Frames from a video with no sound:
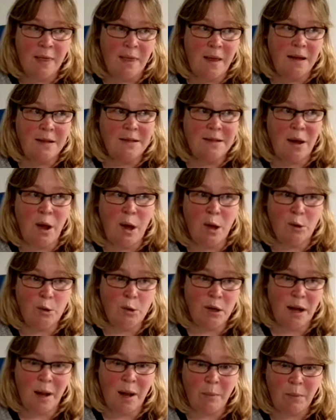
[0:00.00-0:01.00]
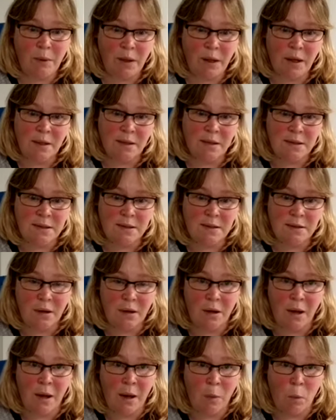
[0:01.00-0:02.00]
That's 100
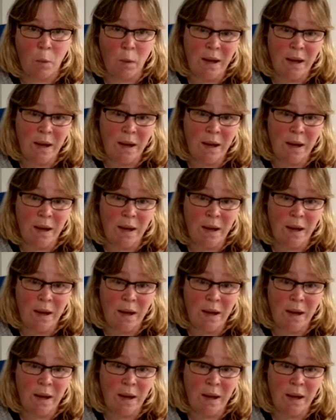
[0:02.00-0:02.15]
applicants a